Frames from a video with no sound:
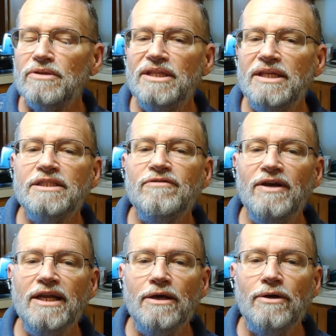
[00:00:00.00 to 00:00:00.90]
This
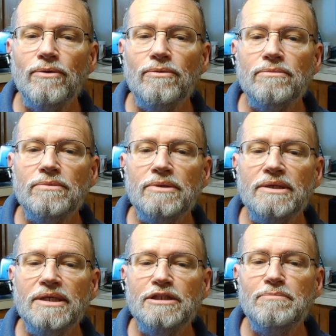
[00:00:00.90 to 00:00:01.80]
video
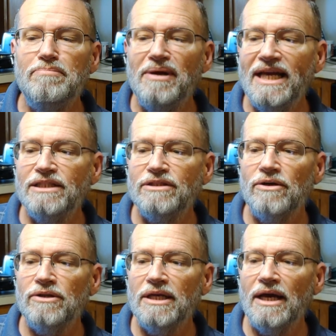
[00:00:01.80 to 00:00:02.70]
is based
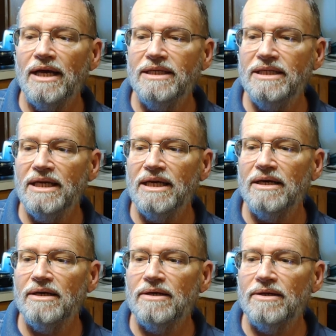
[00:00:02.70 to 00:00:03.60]
on the
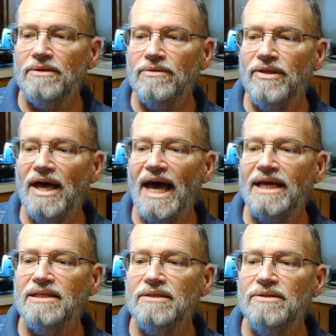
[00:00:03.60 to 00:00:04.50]
idea
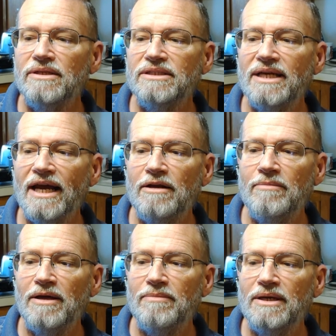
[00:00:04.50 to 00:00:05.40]
that the Second
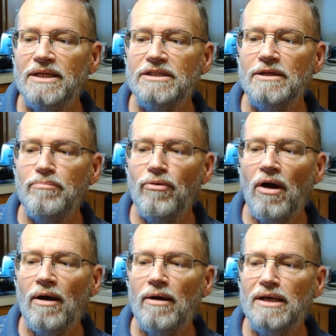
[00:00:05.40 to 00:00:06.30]
Amendment is the
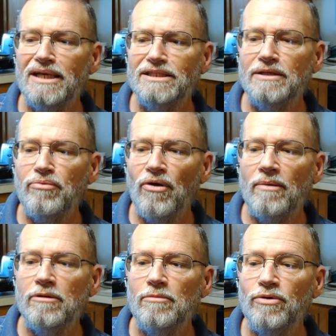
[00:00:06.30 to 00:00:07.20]

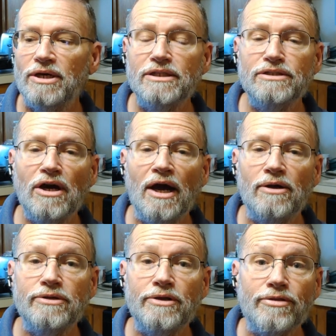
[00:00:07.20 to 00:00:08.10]
problem when a
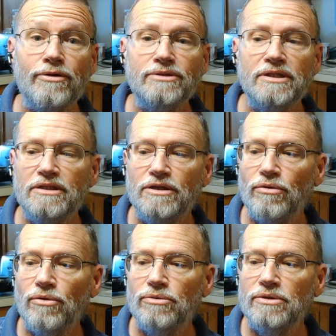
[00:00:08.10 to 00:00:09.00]
child, a
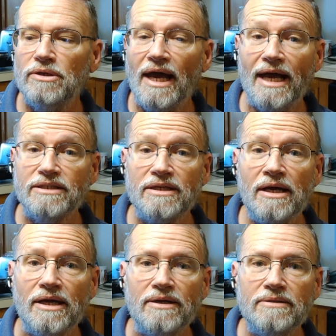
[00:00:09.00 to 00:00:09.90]
13-year-old, has a gun.